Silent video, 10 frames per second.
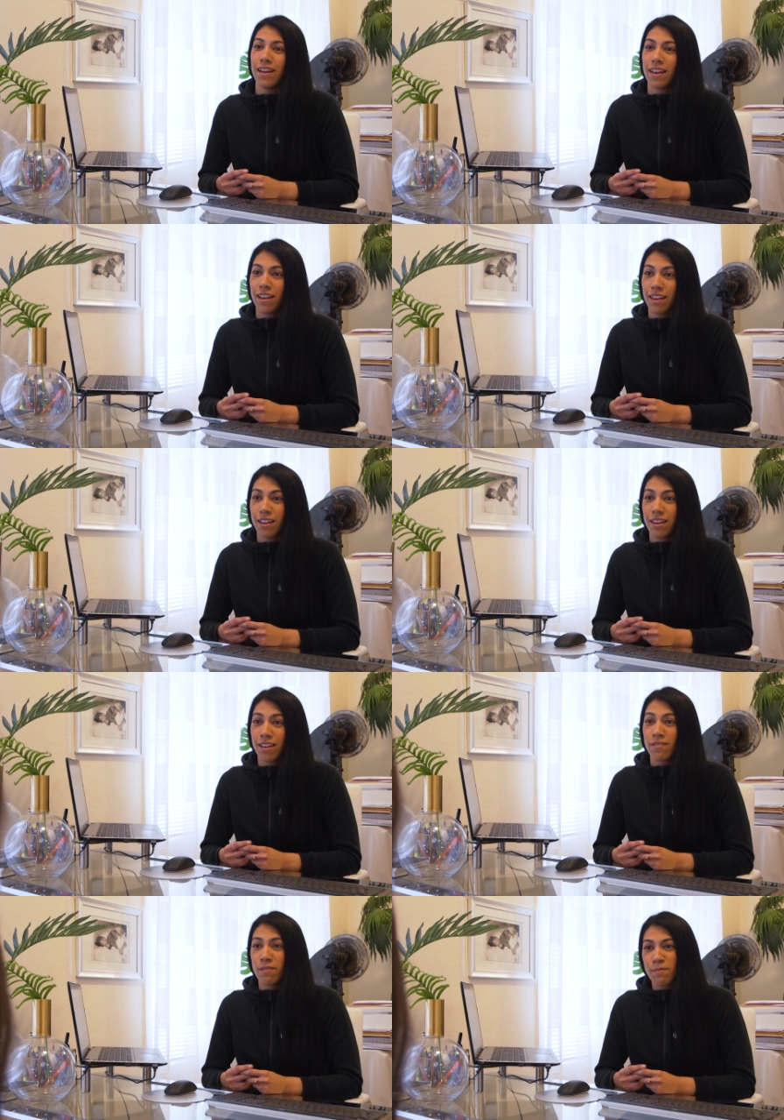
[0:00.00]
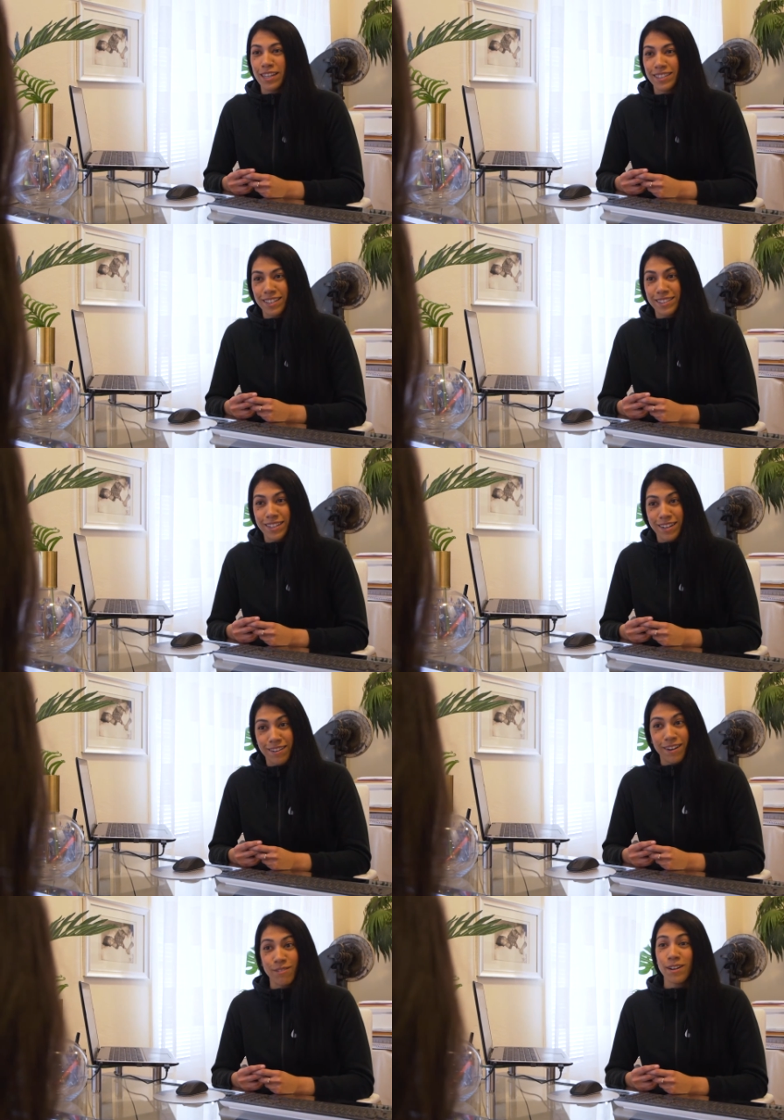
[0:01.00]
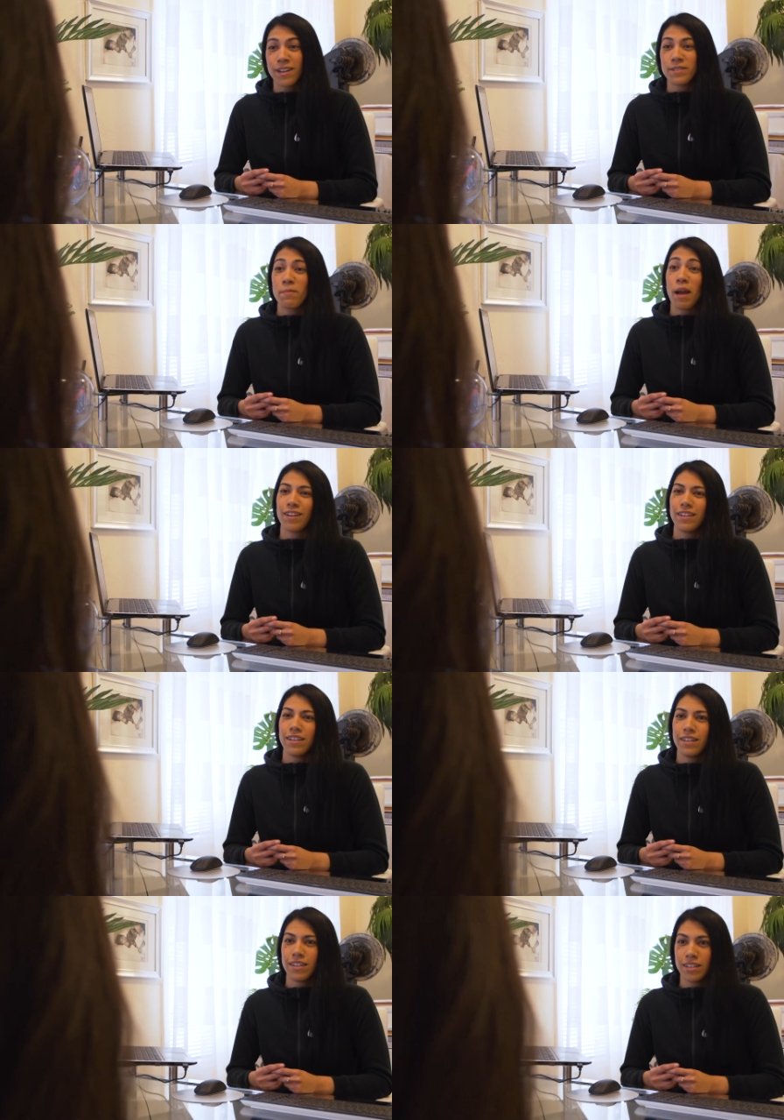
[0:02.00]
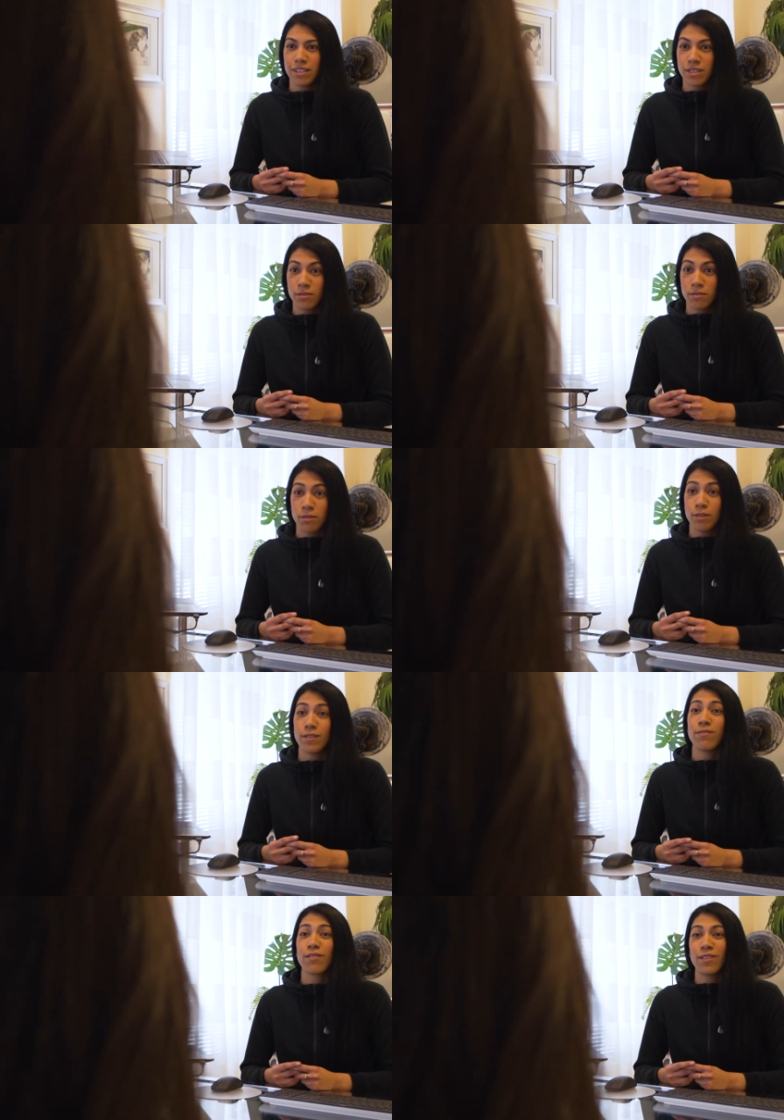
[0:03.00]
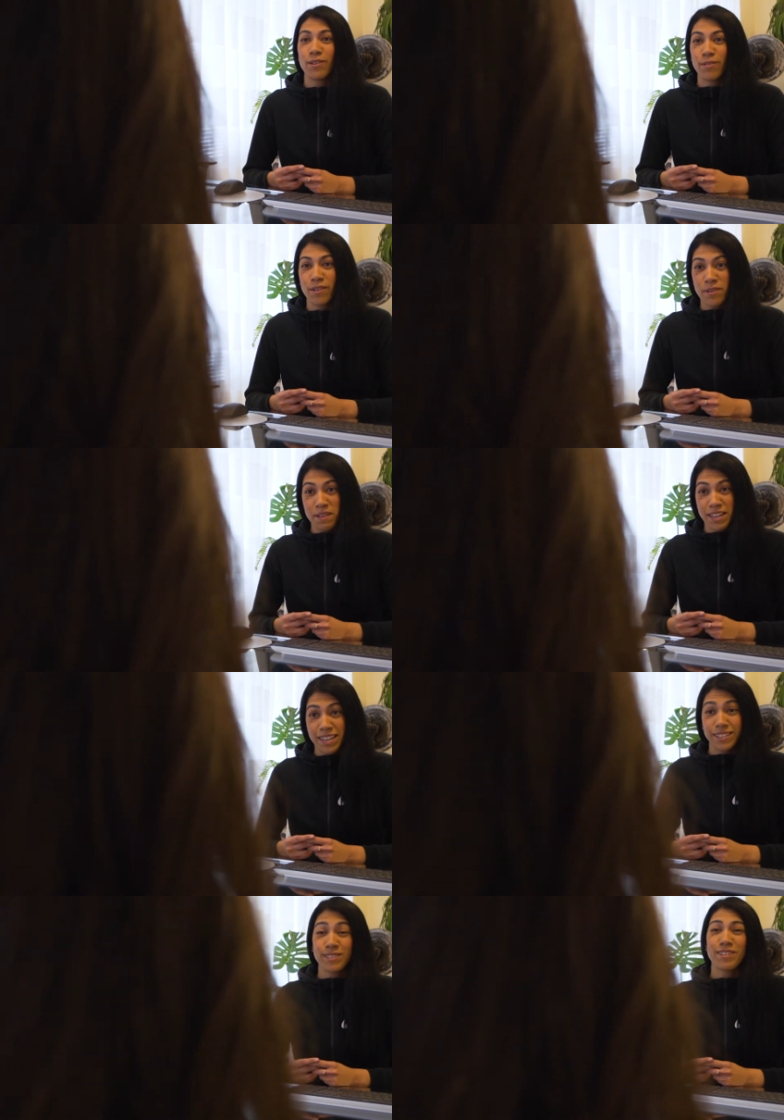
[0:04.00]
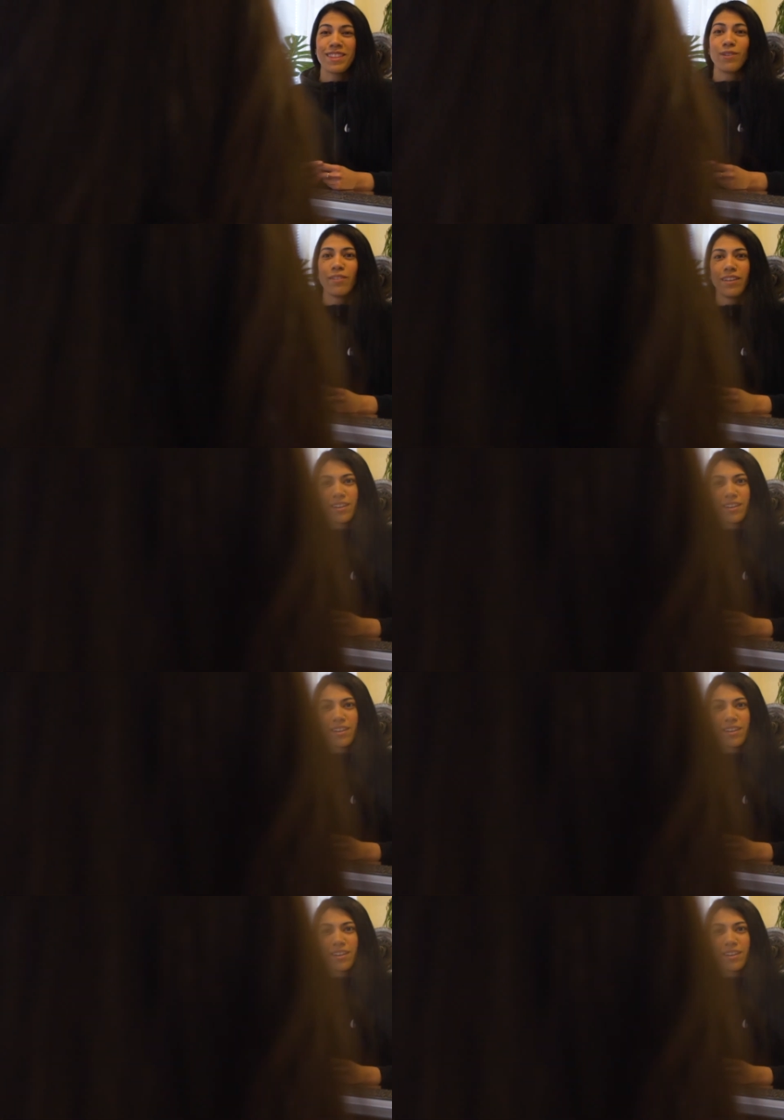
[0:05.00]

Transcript: And now I'm here to share everything I've discovered along the way. In order to do that, I've created a